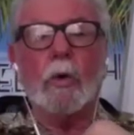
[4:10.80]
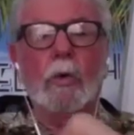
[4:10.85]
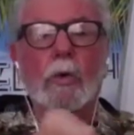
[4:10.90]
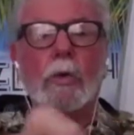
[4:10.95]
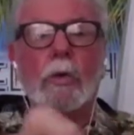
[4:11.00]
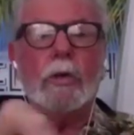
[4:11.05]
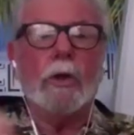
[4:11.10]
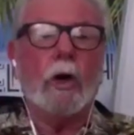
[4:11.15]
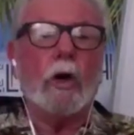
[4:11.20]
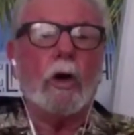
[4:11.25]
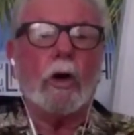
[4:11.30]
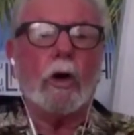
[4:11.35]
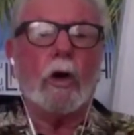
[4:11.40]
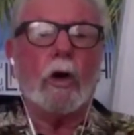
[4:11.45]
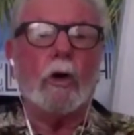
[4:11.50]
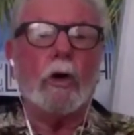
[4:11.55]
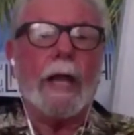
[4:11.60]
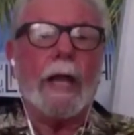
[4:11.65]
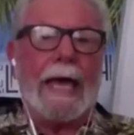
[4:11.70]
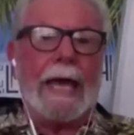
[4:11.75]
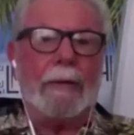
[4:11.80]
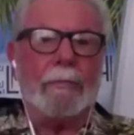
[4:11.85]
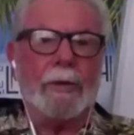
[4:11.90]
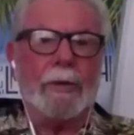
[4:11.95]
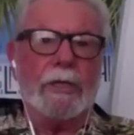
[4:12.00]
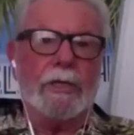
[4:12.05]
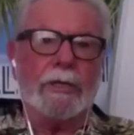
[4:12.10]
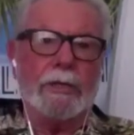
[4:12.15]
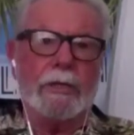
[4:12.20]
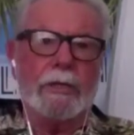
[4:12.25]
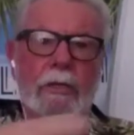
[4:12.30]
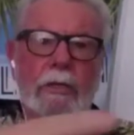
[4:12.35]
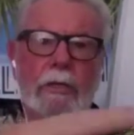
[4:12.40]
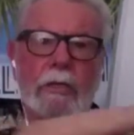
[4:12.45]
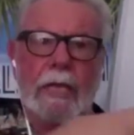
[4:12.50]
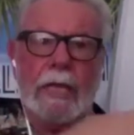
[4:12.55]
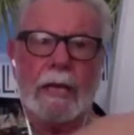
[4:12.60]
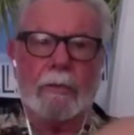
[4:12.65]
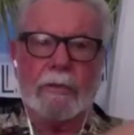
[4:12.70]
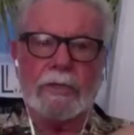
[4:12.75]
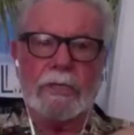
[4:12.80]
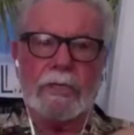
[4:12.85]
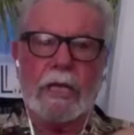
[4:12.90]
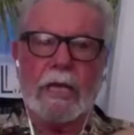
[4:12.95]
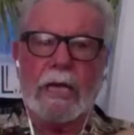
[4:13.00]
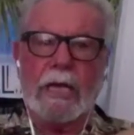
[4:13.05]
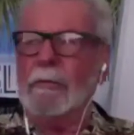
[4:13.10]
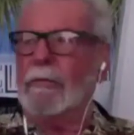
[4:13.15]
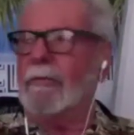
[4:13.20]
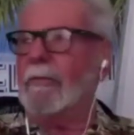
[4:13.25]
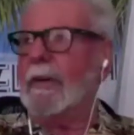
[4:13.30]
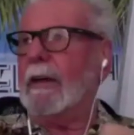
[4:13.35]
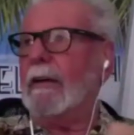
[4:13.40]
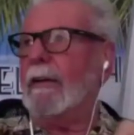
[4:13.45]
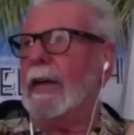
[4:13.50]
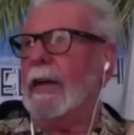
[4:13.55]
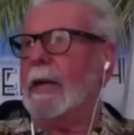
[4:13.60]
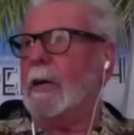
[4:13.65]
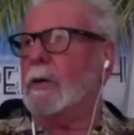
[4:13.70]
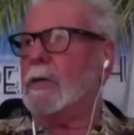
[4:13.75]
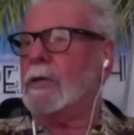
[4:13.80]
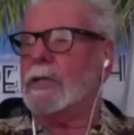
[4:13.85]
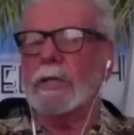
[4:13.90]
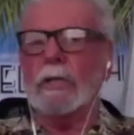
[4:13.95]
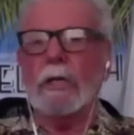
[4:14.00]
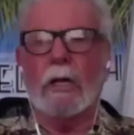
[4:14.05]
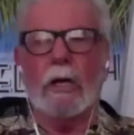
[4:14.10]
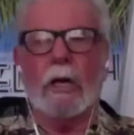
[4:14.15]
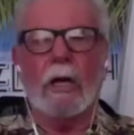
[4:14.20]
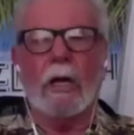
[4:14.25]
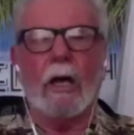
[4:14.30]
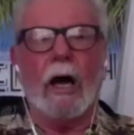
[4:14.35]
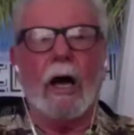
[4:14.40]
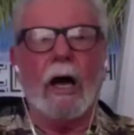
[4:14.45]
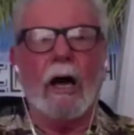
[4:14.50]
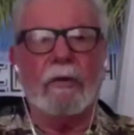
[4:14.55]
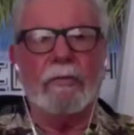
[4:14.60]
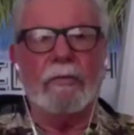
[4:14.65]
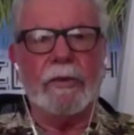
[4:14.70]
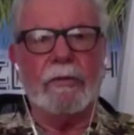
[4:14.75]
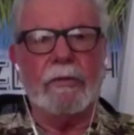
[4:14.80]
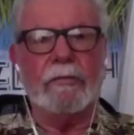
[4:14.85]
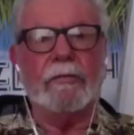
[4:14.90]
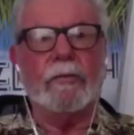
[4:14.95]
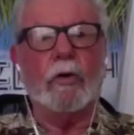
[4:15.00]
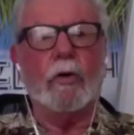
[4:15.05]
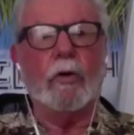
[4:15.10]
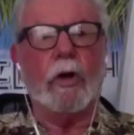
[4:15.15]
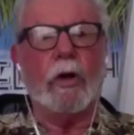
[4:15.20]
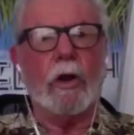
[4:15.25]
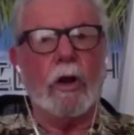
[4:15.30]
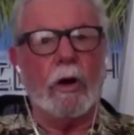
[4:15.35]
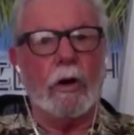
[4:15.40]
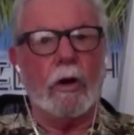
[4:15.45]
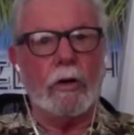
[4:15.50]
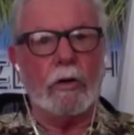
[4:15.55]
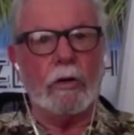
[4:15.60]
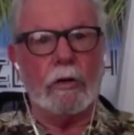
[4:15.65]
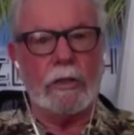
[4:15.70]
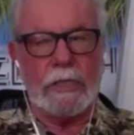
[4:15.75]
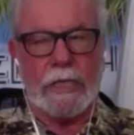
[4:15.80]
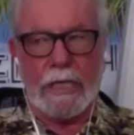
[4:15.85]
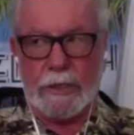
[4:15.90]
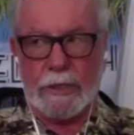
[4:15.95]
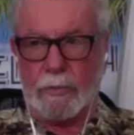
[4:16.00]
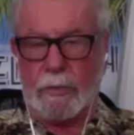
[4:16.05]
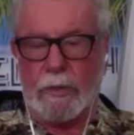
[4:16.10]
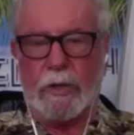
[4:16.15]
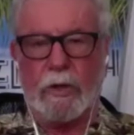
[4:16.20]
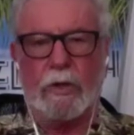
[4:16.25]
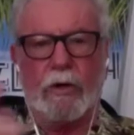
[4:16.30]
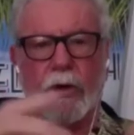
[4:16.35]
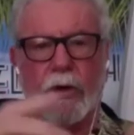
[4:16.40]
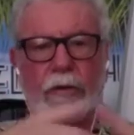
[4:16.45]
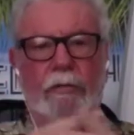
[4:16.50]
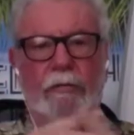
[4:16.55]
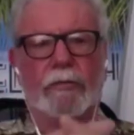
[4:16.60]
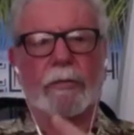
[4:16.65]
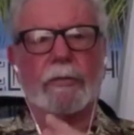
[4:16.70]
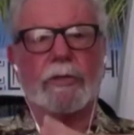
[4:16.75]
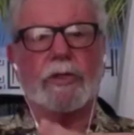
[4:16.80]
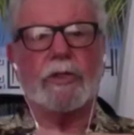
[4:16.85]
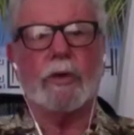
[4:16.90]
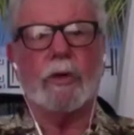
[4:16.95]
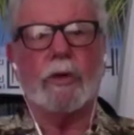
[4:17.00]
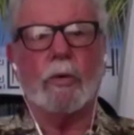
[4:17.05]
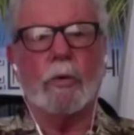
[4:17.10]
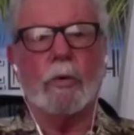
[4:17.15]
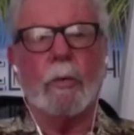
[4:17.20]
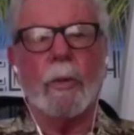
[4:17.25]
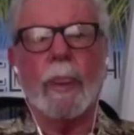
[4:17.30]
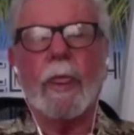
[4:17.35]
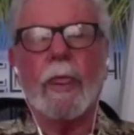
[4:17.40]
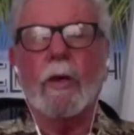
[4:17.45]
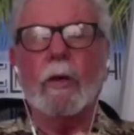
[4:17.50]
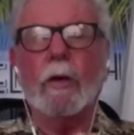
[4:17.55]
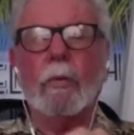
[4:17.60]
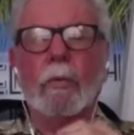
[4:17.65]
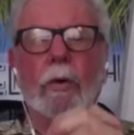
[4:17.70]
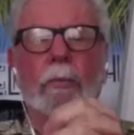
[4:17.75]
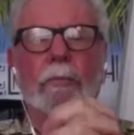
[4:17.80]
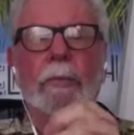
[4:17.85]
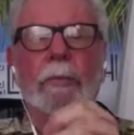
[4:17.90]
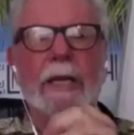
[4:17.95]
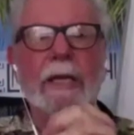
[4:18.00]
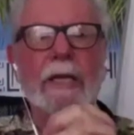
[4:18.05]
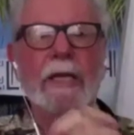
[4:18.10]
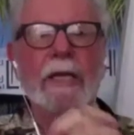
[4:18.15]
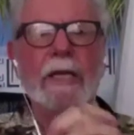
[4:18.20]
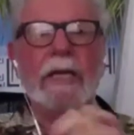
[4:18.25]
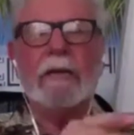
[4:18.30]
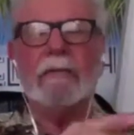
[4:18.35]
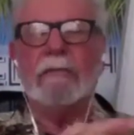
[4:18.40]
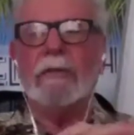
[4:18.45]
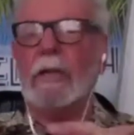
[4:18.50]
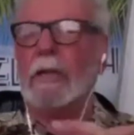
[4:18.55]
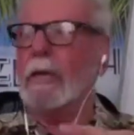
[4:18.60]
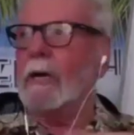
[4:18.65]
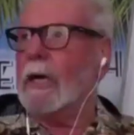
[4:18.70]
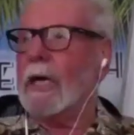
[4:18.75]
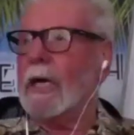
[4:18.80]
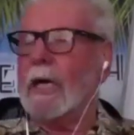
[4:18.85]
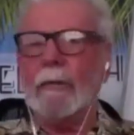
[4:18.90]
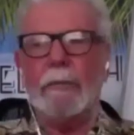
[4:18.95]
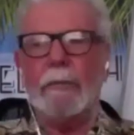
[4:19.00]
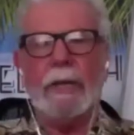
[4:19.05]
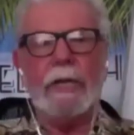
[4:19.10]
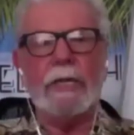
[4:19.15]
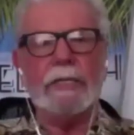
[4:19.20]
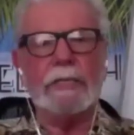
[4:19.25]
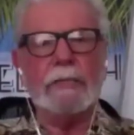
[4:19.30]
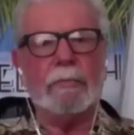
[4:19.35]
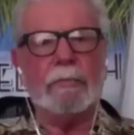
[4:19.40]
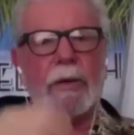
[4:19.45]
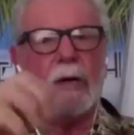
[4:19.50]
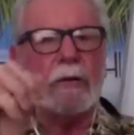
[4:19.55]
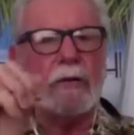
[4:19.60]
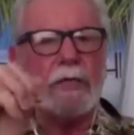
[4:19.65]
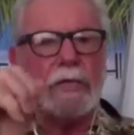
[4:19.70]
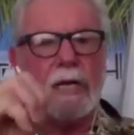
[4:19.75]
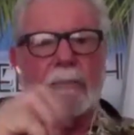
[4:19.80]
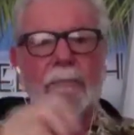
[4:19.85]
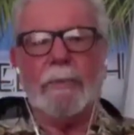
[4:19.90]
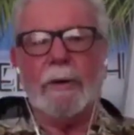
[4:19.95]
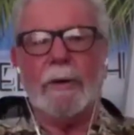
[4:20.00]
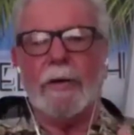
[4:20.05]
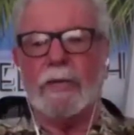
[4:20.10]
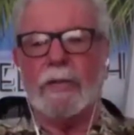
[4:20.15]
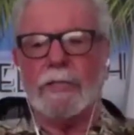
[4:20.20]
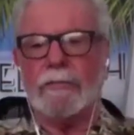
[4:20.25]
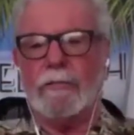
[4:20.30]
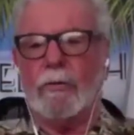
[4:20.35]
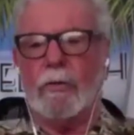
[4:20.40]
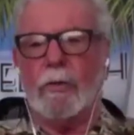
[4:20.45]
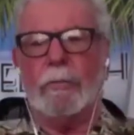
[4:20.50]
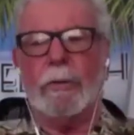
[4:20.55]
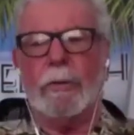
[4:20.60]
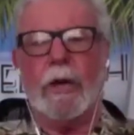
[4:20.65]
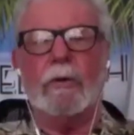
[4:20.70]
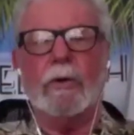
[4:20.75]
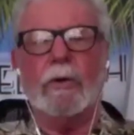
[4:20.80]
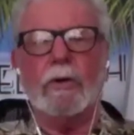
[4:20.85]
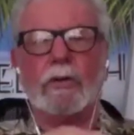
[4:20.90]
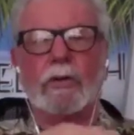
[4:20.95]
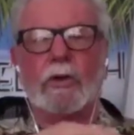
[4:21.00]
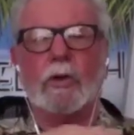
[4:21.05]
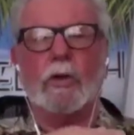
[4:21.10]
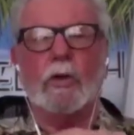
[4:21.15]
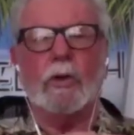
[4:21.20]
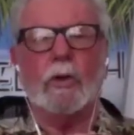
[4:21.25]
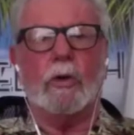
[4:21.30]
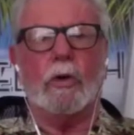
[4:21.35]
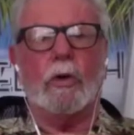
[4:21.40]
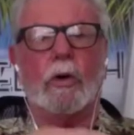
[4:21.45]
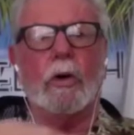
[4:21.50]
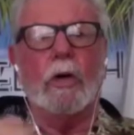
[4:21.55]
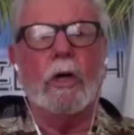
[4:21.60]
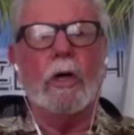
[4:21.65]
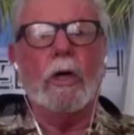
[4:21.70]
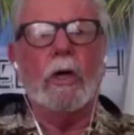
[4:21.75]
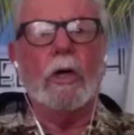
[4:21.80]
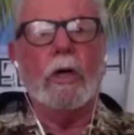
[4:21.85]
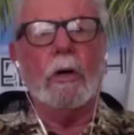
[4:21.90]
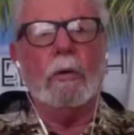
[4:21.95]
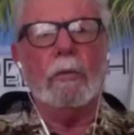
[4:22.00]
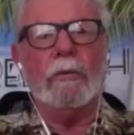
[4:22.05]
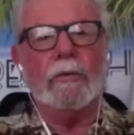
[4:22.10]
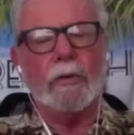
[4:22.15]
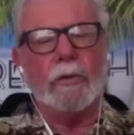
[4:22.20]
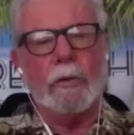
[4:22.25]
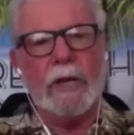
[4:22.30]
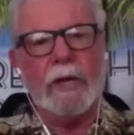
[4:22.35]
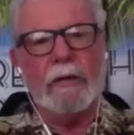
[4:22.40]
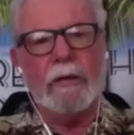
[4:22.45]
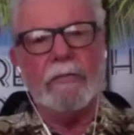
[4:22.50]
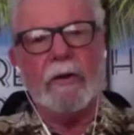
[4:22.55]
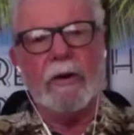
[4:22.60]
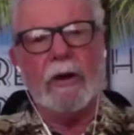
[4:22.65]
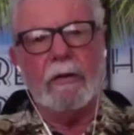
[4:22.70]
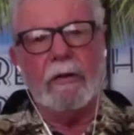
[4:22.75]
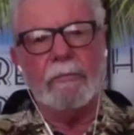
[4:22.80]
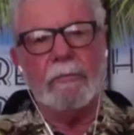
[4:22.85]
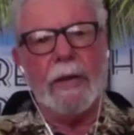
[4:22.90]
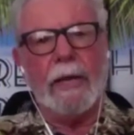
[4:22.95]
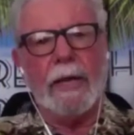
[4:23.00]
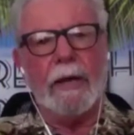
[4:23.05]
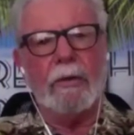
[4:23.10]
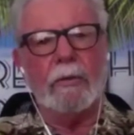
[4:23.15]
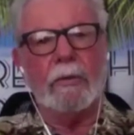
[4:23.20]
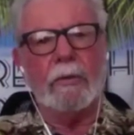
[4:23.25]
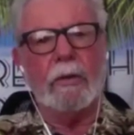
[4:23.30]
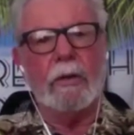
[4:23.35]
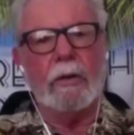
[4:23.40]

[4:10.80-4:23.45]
Knock on Abington." That was the name of our house, after 4 o'clock, because that's when I got in from school. Well, Monday evening, I come in, there's a bloke, 4:10 bloke, knocked on the door with £25.